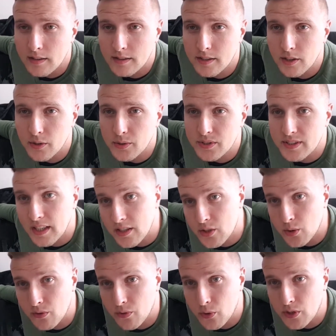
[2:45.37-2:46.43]
So stay
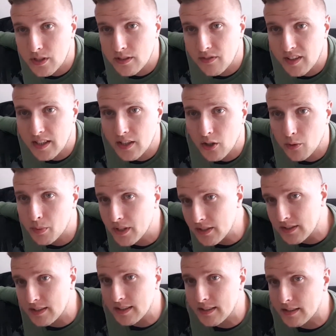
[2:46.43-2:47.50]
tuned for this video
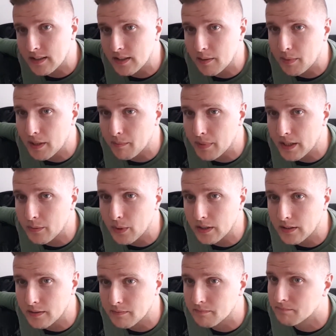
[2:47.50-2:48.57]
because this is going to be a big one.